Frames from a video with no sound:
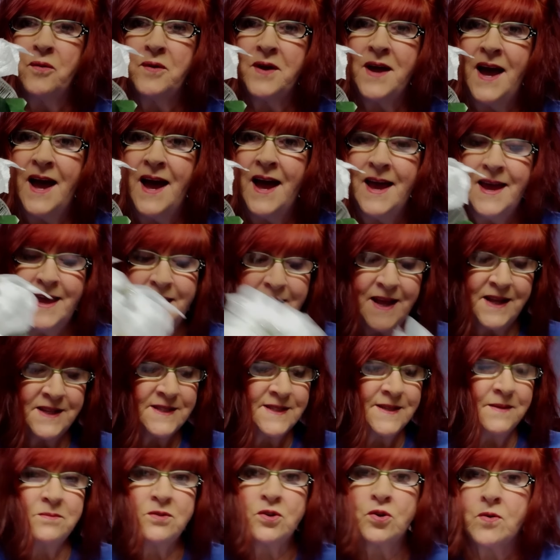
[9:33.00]
okay, and
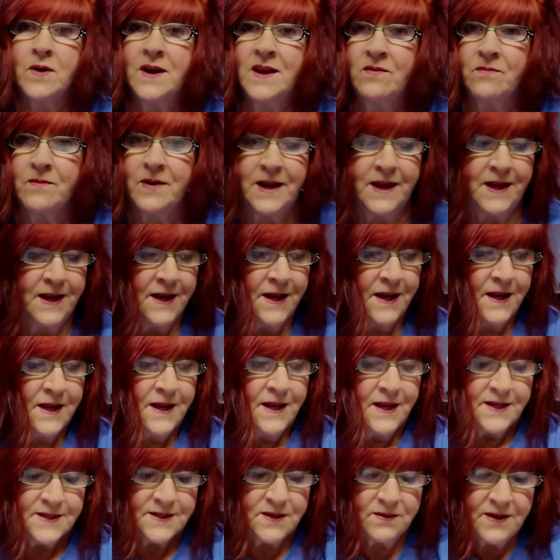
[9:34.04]
some greenery.
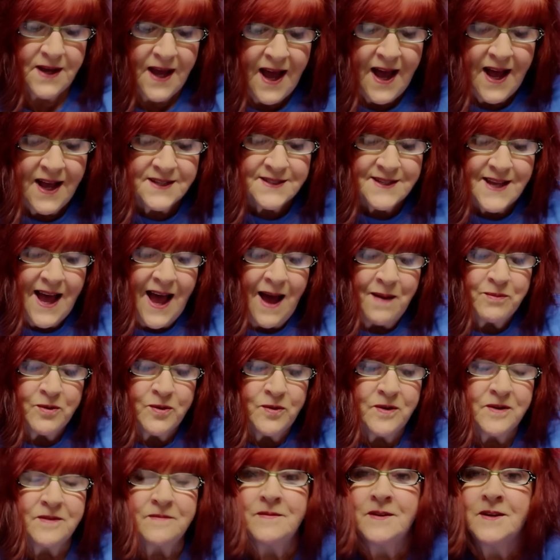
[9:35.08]
So guys, I'm
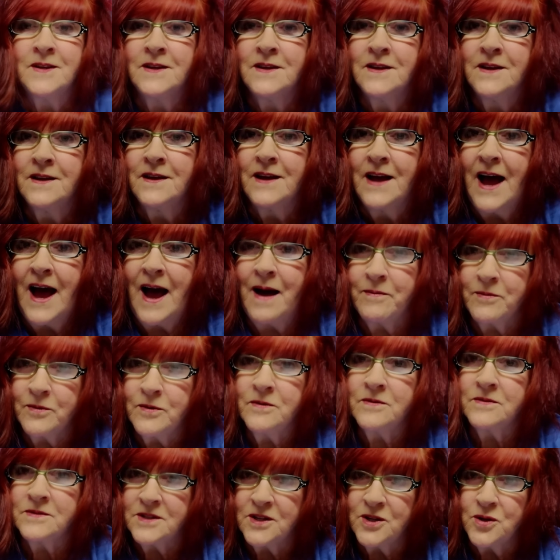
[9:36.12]

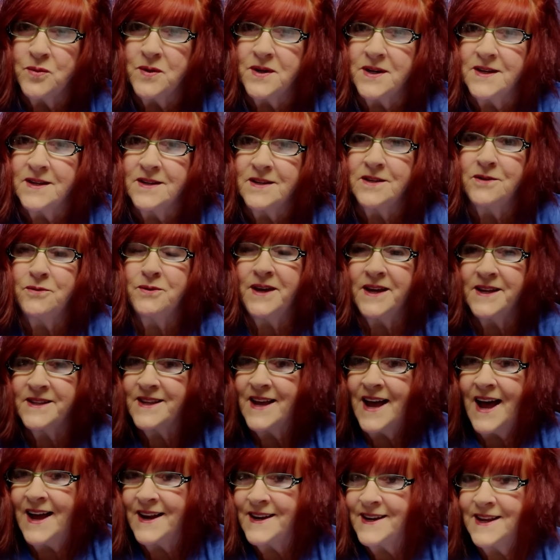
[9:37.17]
going to do it. You get
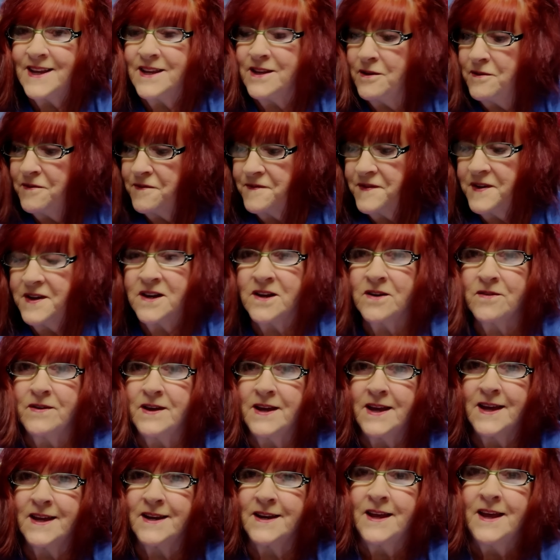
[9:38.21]
the idea. You fill her
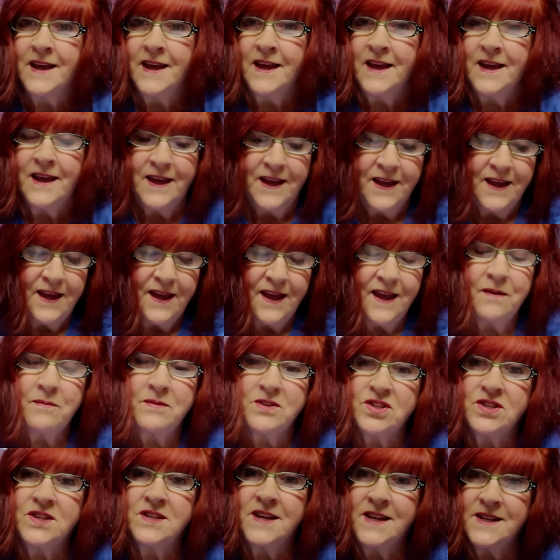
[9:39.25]
in. And when
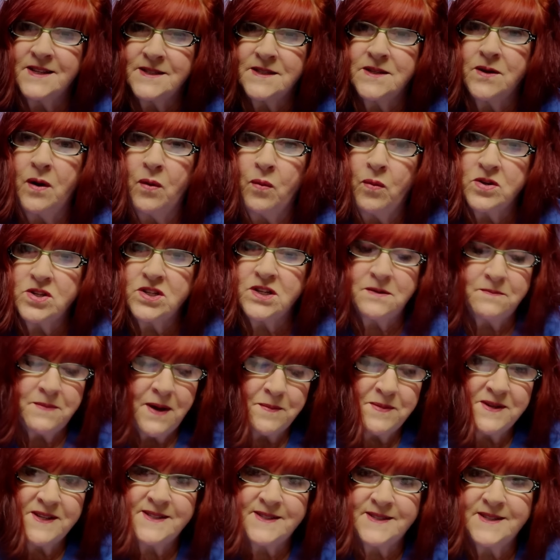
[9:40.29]
she gets done, I want you to
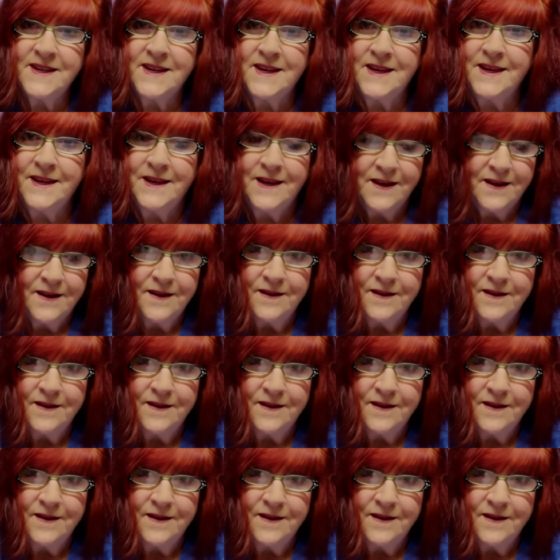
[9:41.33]
maybe see